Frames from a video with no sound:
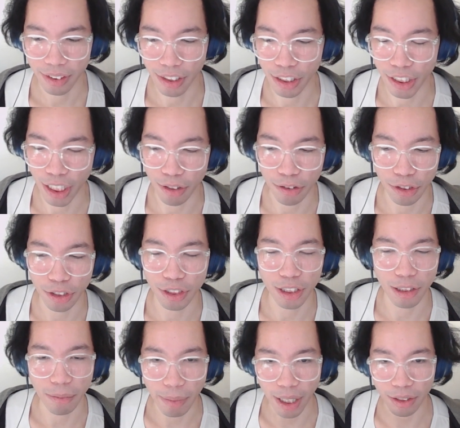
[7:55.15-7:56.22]
This channel is just
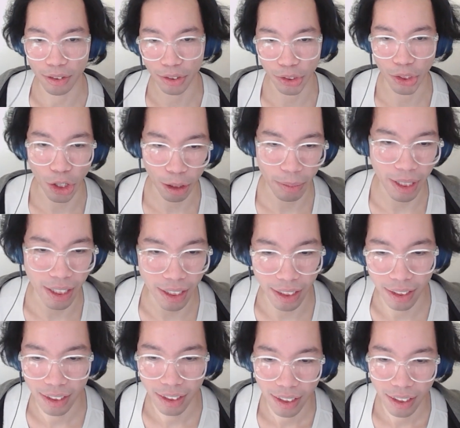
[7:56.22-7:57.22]
about documenting